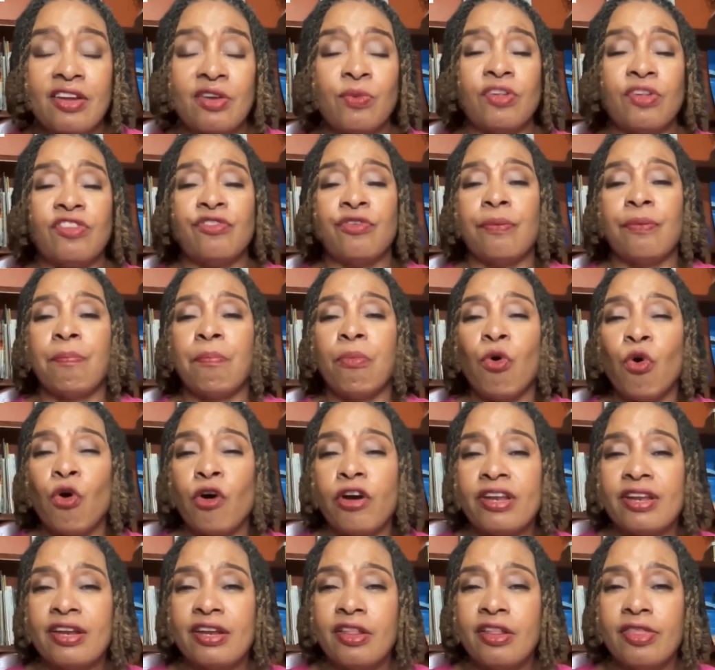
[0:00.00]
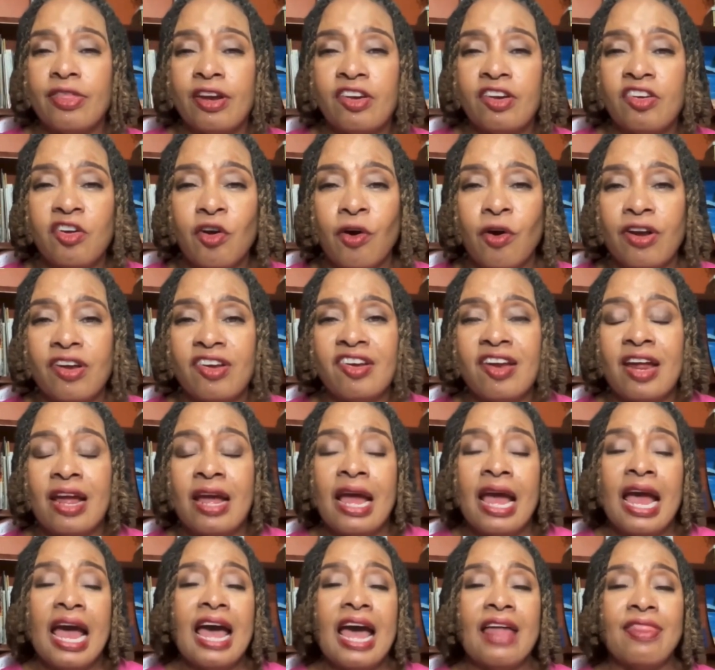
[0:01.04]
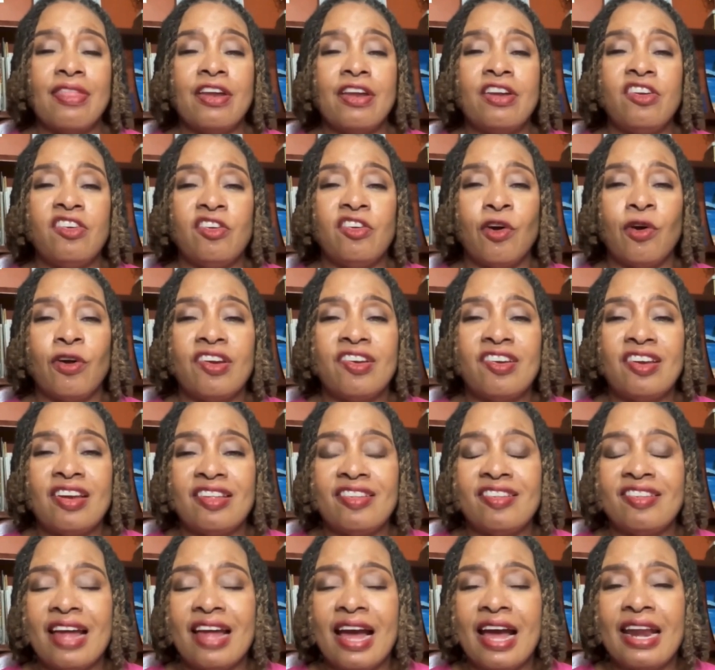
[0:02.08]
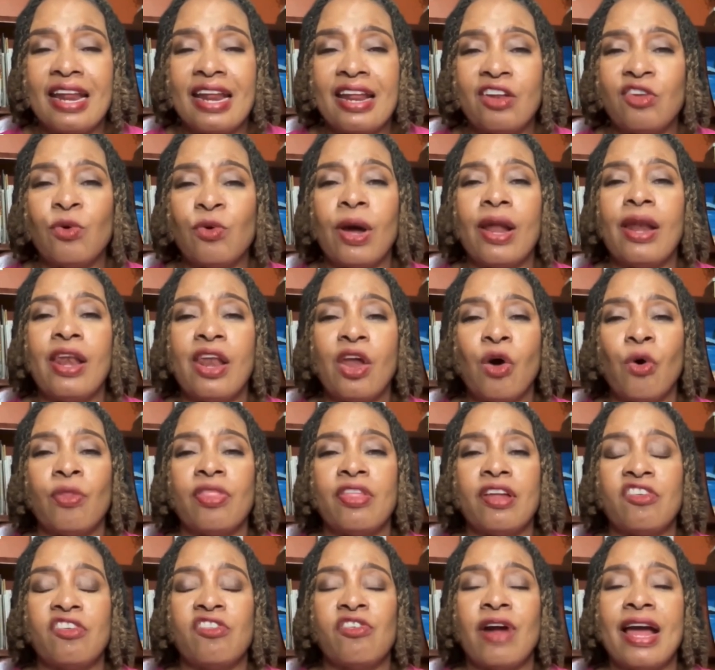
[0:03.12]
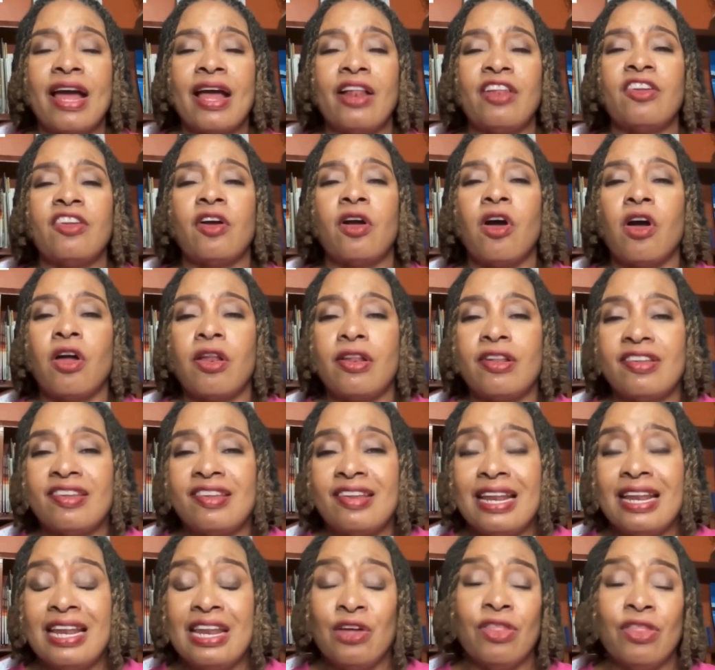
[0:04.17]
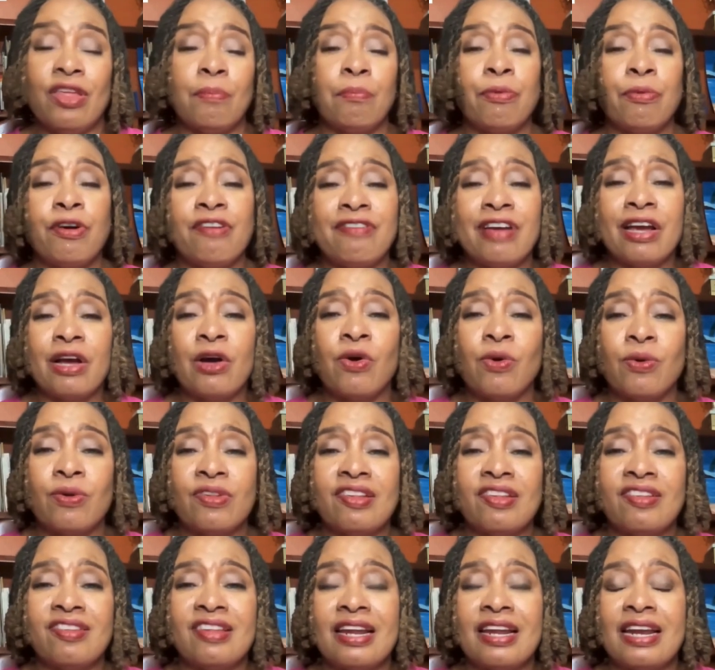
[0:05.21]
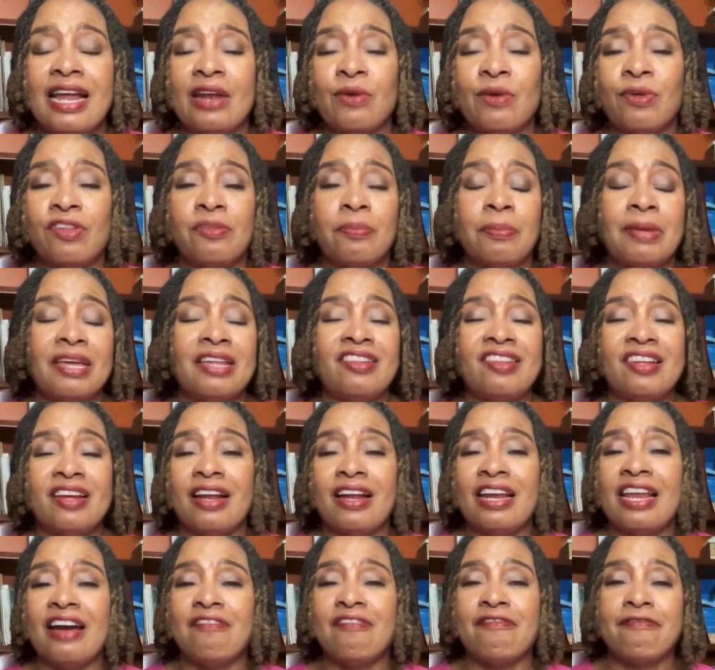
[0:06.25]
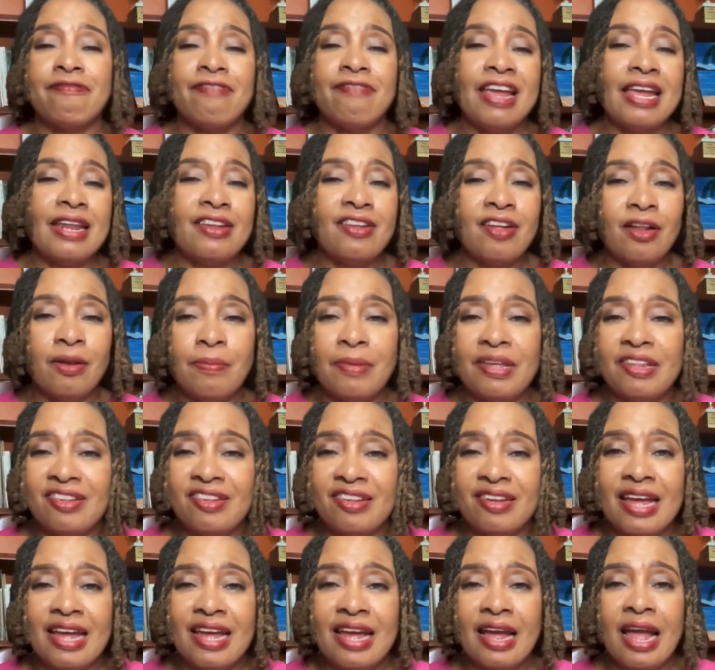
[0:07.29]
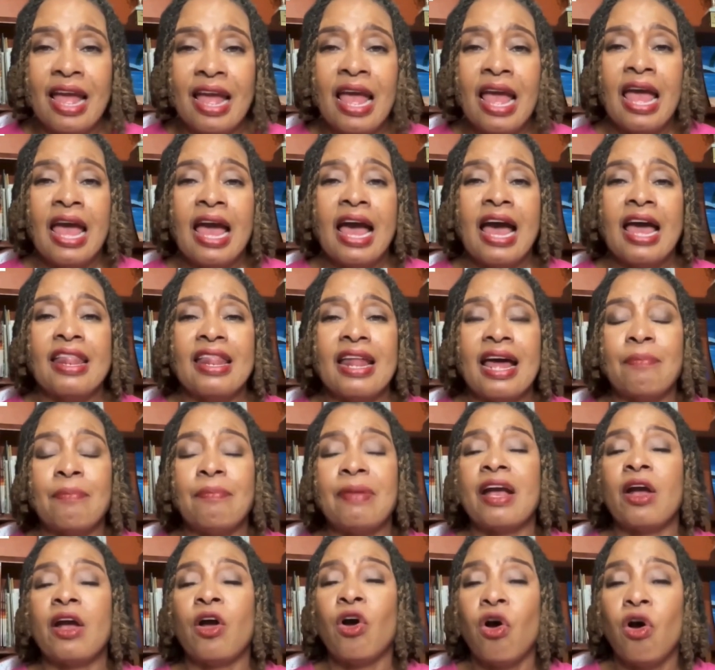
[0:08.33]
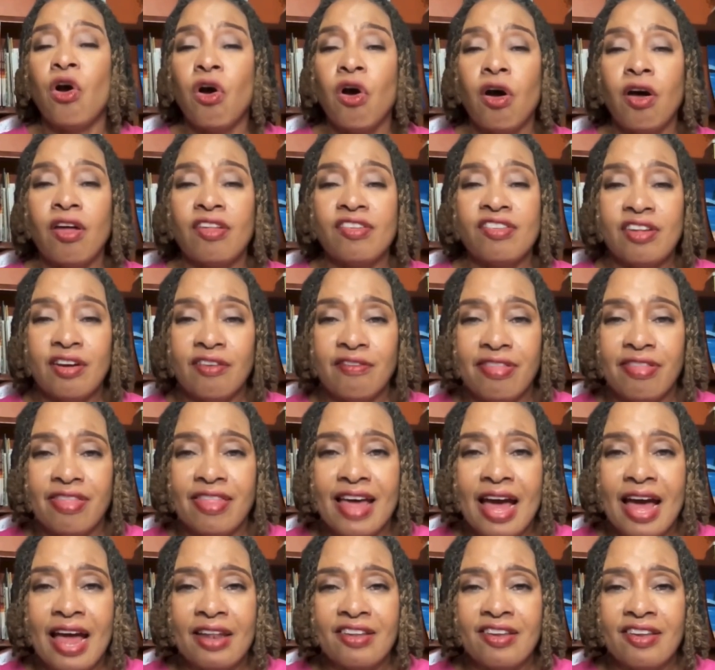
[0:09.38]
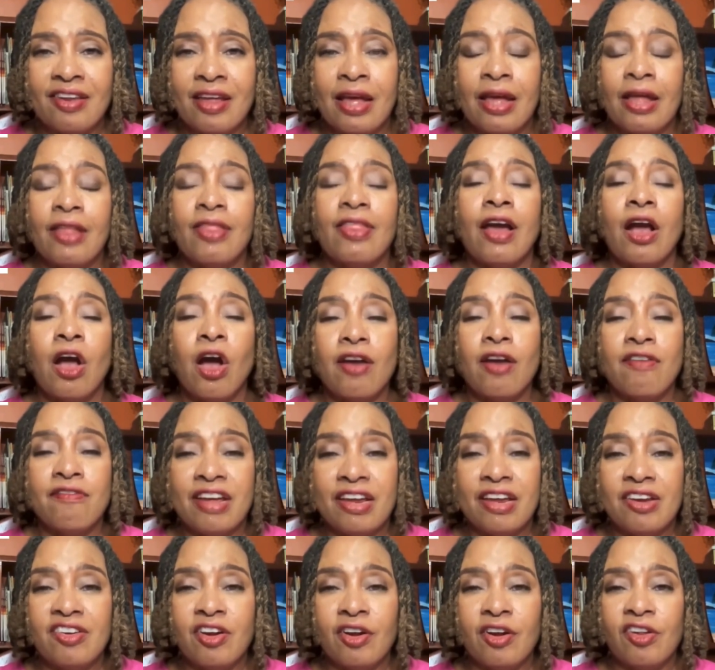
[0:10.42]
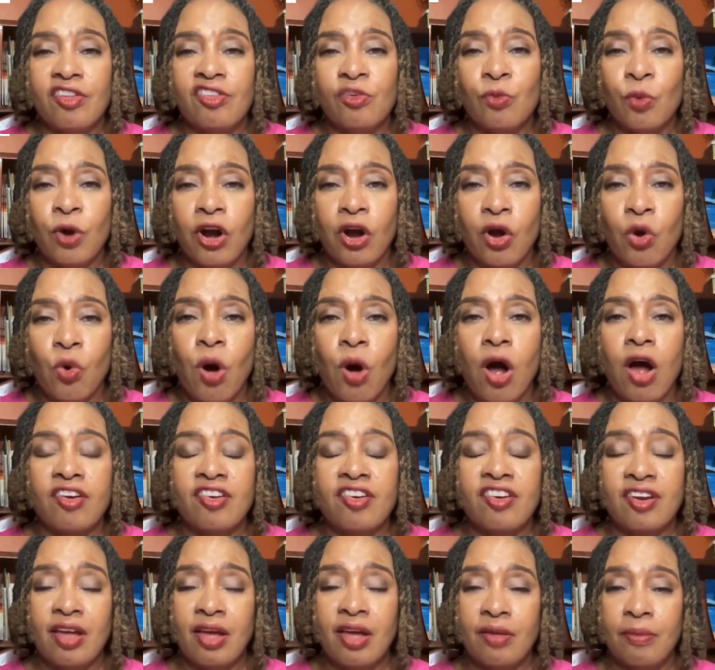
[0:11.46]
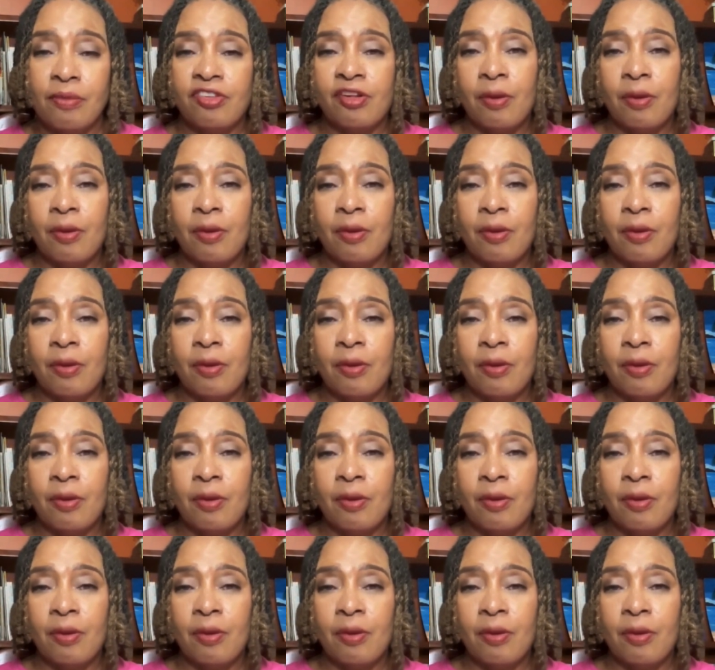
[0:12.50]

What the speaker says: It was reported to the judge, and the judge decided to allow the trial to continue. The Privy Council said that was basically a fatal mistake, and that because of that, the convictions were quashed.